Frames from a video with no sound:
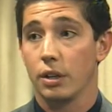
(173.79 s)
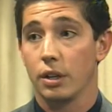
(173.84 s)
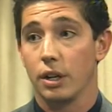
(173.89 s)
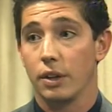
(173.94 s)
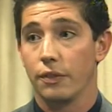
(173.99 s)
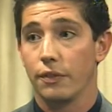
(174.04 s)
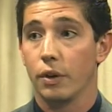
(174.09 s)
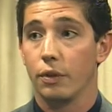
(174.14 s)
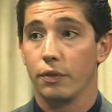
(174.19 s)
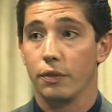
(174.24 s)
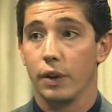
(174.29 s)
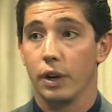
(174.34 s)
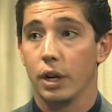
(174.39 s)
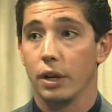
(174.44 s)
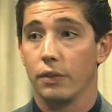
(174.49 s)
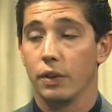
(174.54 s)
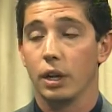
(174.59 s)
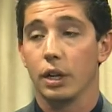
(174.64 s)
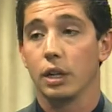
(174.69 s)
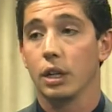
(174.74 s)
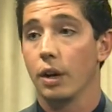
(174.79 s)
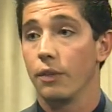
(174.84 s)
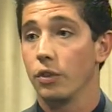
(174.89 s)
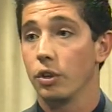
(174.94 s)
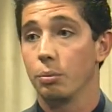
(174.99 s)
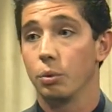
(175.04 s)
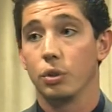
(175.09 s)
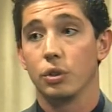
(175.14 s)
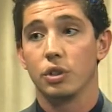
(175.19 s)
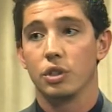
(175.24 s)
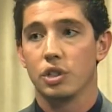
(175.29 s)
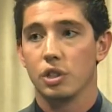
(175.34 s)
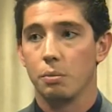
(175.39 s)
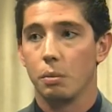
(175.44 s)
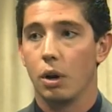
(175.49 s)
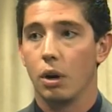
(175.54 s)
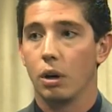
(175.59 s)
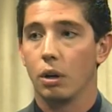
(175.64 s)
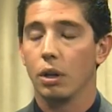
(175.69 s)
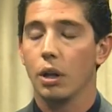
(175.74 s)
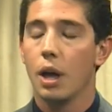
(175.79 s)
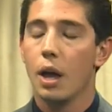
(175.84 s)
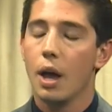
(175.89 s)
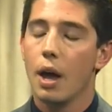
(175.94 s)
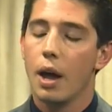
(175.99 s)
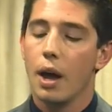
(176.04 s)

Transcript: and it felt very, very comfortable and small.